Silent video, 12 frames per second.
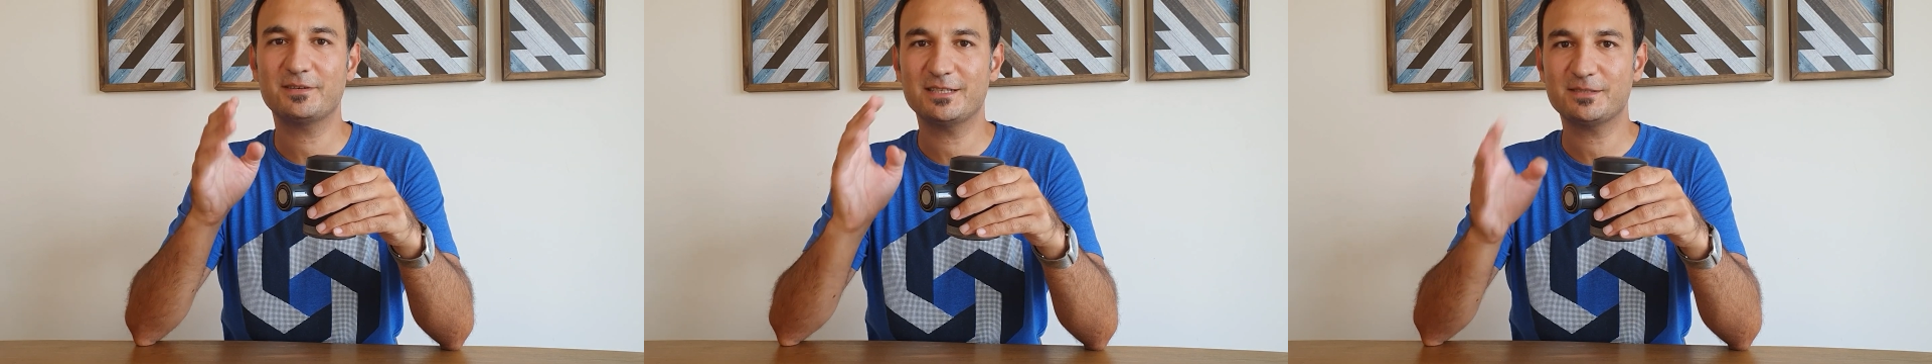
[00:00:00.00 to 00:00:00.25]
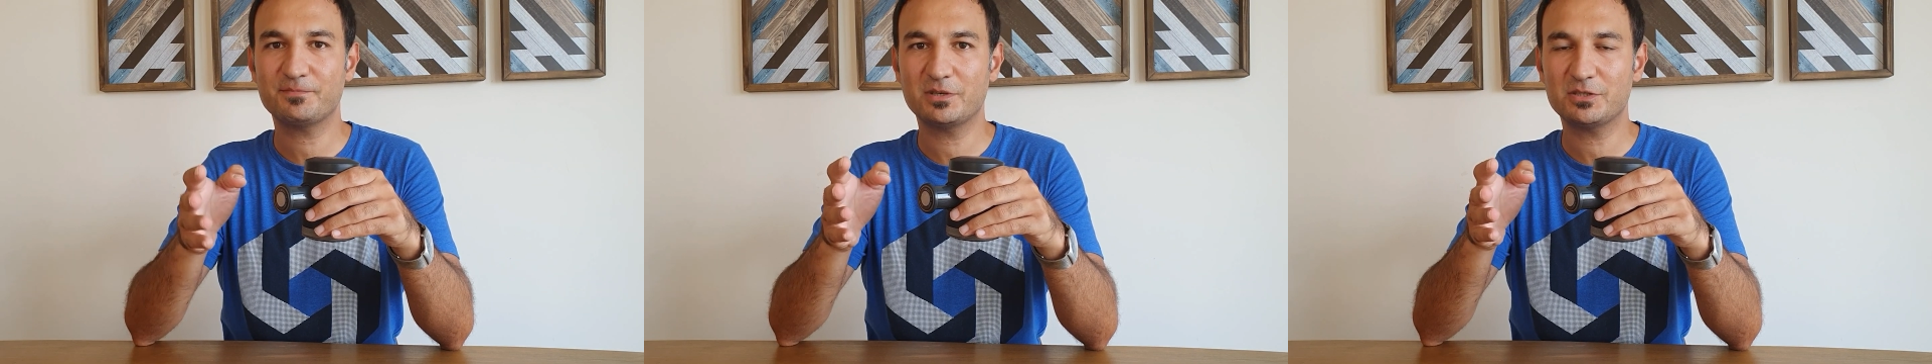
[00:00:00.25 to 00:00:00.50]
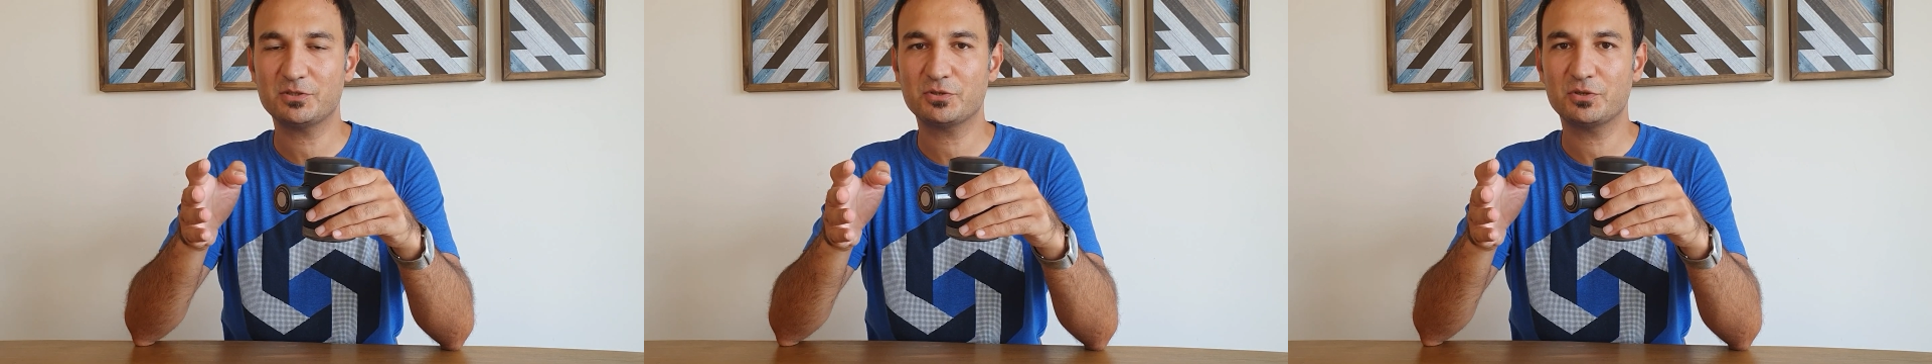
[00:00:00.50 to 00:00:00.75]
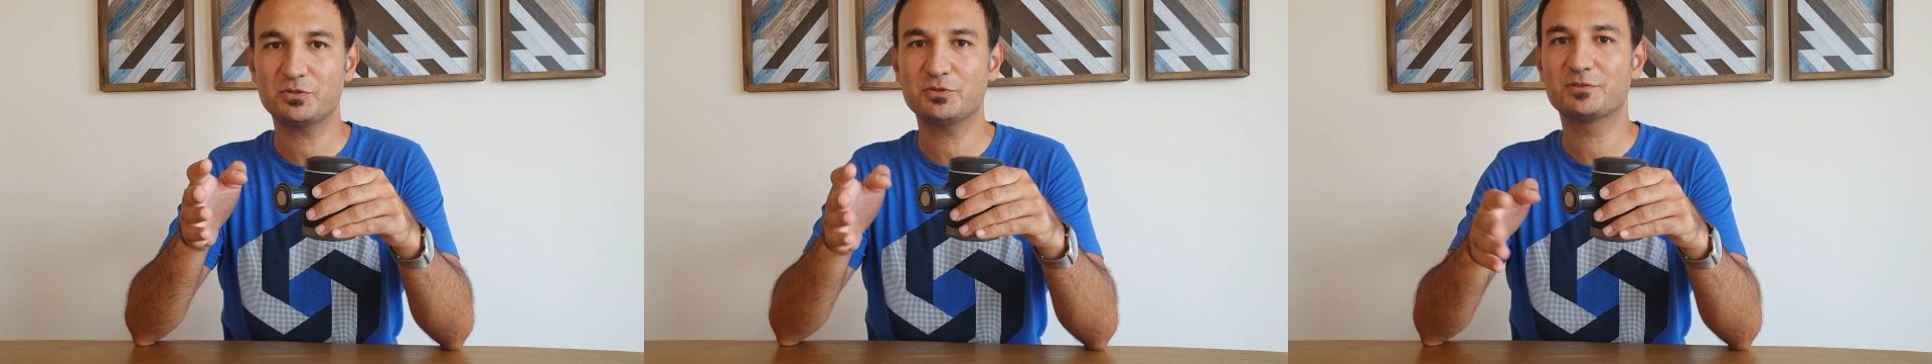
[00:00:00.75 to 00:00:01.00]

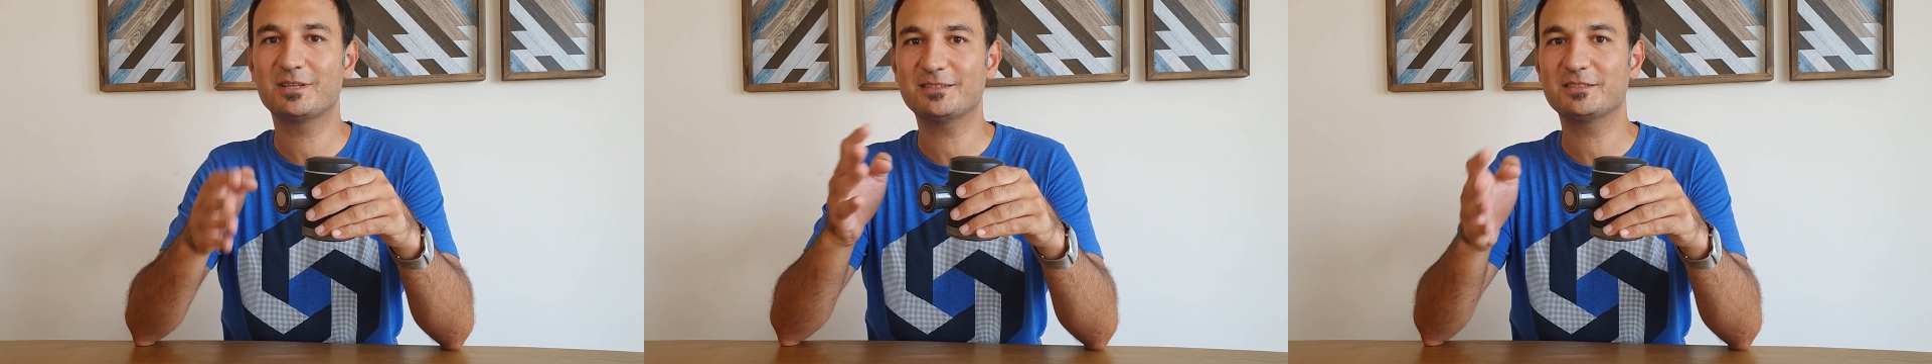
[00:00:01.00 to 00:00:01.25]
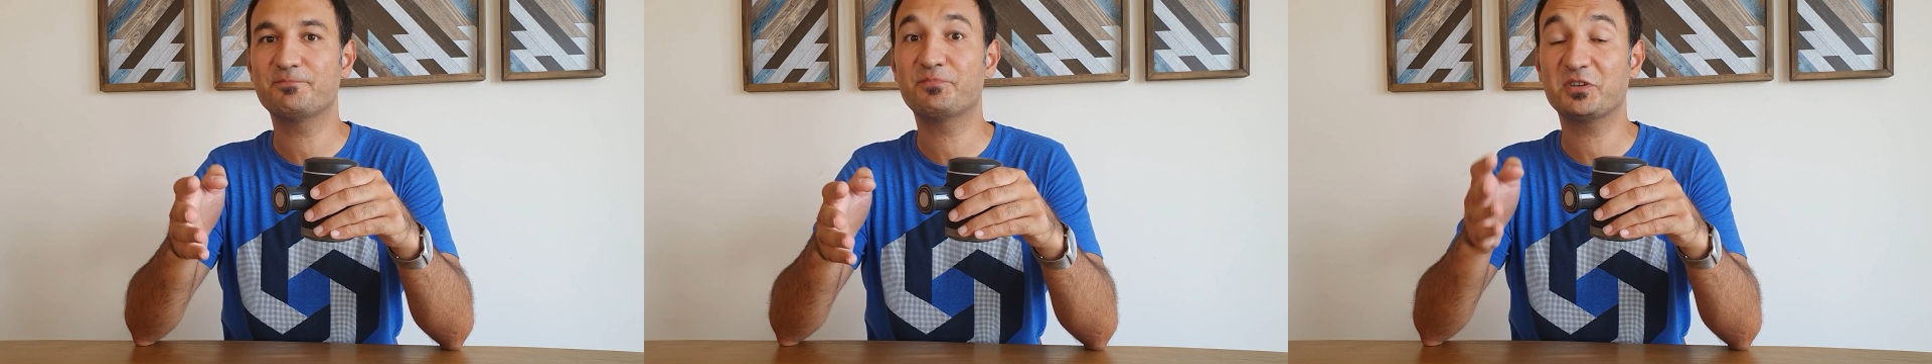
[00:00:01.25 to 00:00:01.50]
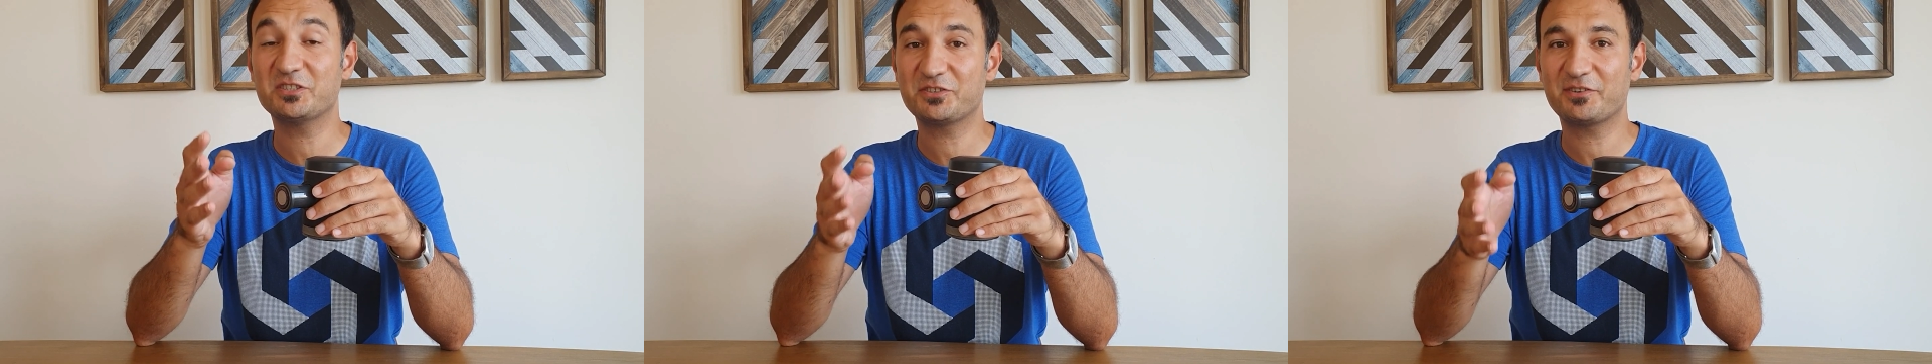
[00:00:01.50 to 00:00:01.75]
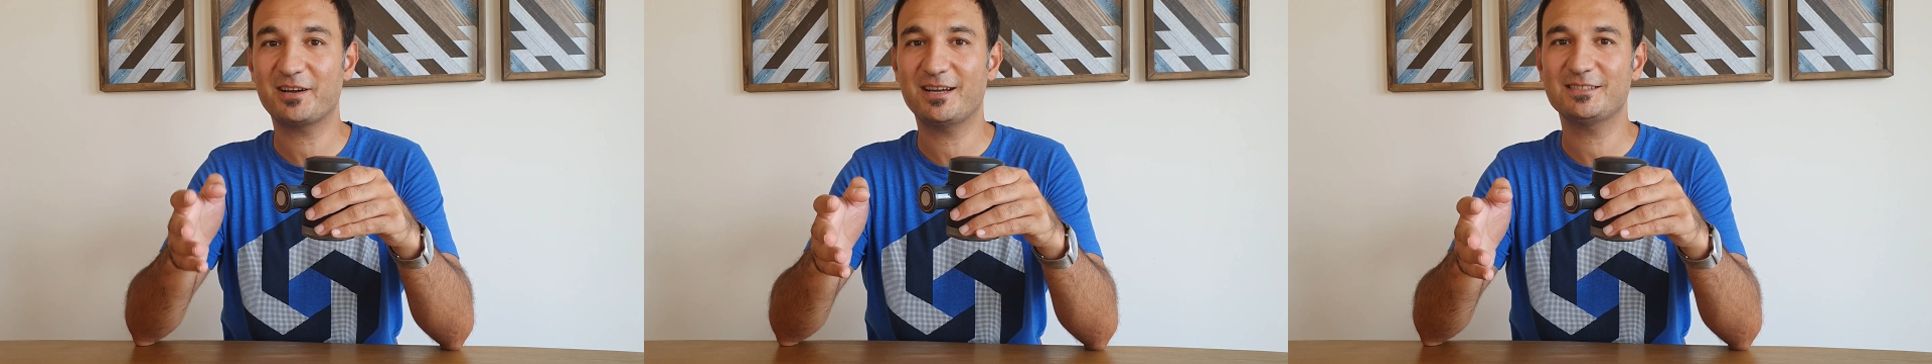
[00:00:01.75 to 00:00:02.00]
espressos than the
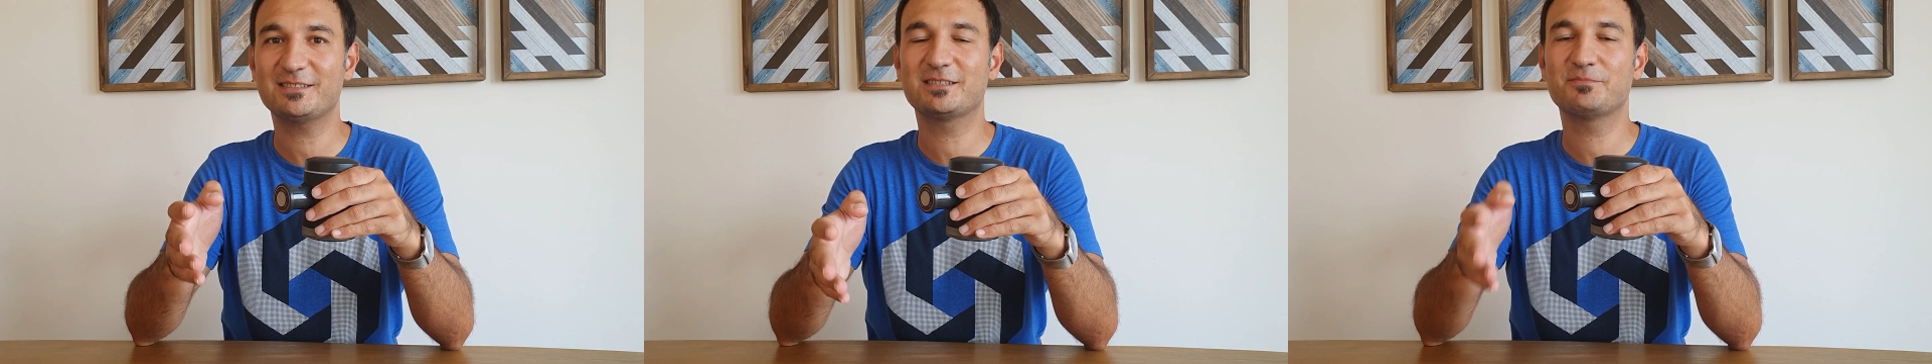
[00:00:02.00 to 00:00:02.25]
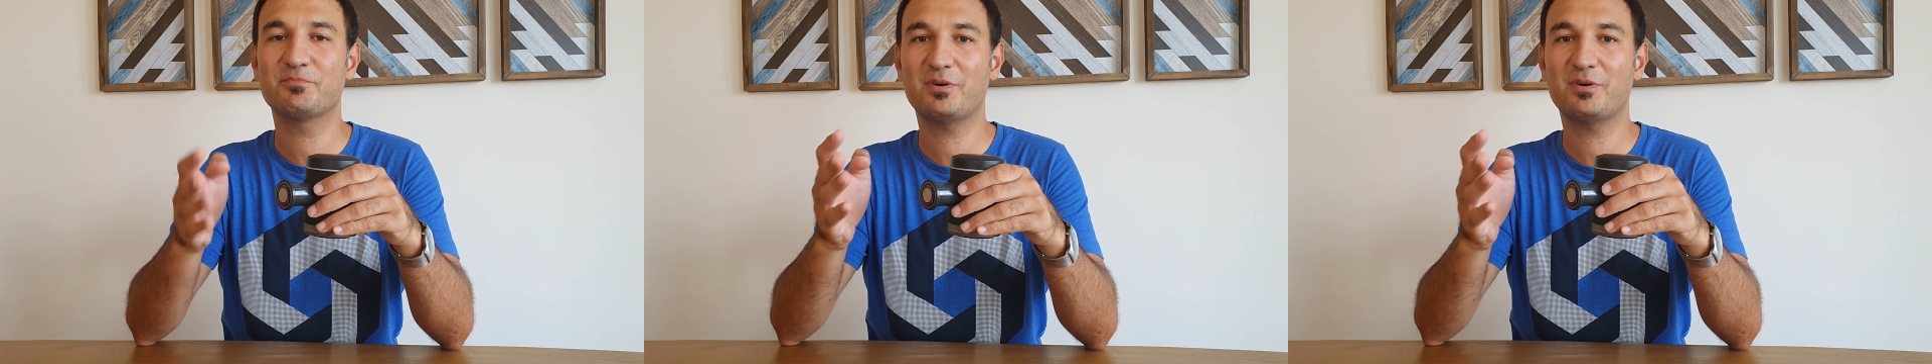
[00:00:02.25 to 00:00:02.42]
pressurized